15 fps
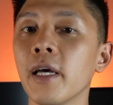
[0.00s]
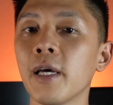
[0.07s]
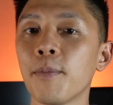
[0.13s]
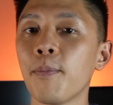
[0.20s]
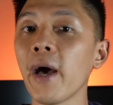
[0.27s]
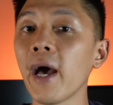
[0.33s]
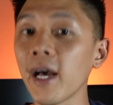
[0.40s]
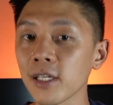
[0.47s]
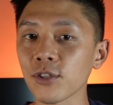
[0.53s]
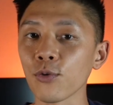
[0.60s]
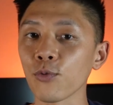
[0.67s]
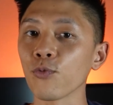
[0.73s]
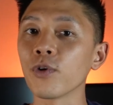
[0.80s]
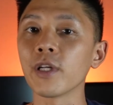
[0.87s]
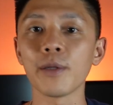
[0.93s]
it packs a
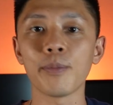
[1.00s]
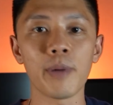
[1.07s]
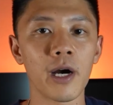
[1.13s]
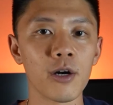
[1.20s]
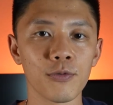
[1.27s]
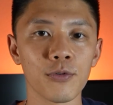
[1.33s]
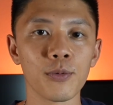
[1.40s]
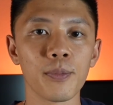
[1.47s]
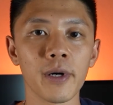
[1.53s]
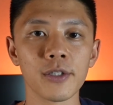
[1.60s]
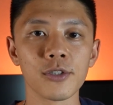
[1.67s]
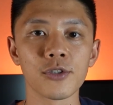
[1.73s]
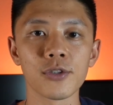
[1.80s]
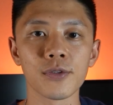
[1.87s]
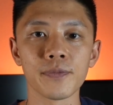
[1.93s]
really powerful
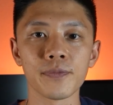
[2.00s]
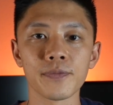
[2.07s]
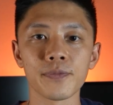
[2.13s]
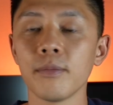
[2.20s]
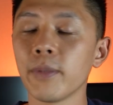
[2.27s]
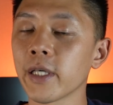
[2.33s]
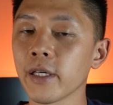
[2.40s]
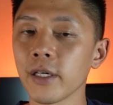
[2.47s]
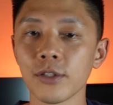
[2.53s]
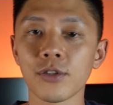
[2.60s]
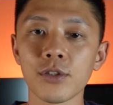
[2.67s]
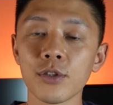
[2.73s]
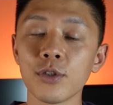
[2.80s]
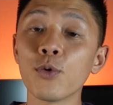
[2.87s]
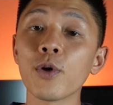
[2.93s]
punch.
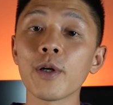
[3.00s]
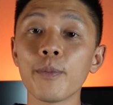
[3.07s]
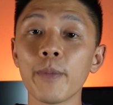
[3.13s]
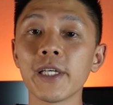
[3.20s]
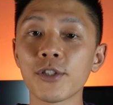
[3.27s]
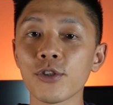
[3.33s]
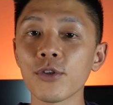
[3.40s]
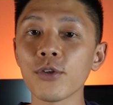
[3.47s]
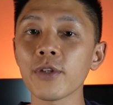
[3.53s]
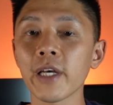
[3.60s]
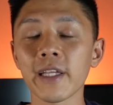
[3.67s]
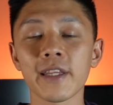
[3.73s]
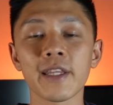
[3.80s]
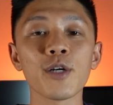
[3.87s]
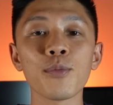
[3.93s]
Because you want to make sure
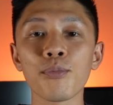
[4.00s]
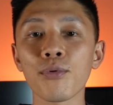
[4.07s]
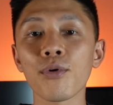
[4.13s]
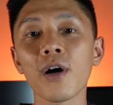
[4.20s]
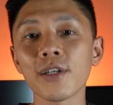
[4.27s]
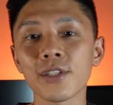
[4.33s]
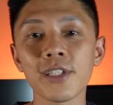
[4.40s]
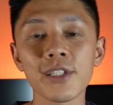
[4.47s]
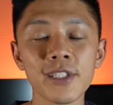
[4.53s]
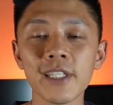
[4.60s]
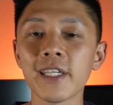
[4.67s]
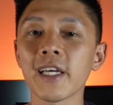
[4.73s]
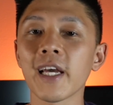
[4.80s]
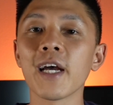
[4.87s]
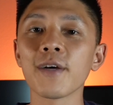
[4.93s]
that they're
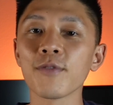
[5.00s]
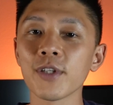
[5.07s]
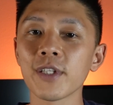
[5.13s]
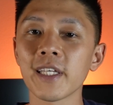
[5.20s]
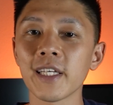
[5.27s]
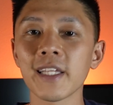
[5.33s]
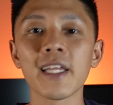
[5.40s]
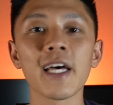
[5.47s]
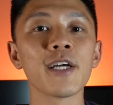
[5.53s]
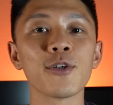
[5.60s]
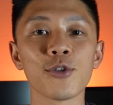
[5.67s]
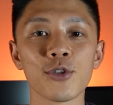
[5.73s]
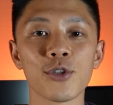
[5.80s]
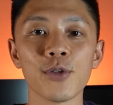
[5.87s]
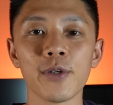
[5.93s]
processing everything that
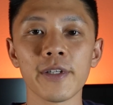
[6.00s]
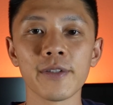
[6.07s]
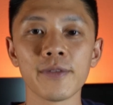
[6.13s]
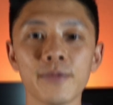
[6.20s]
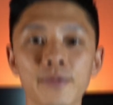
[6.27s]
you're doing.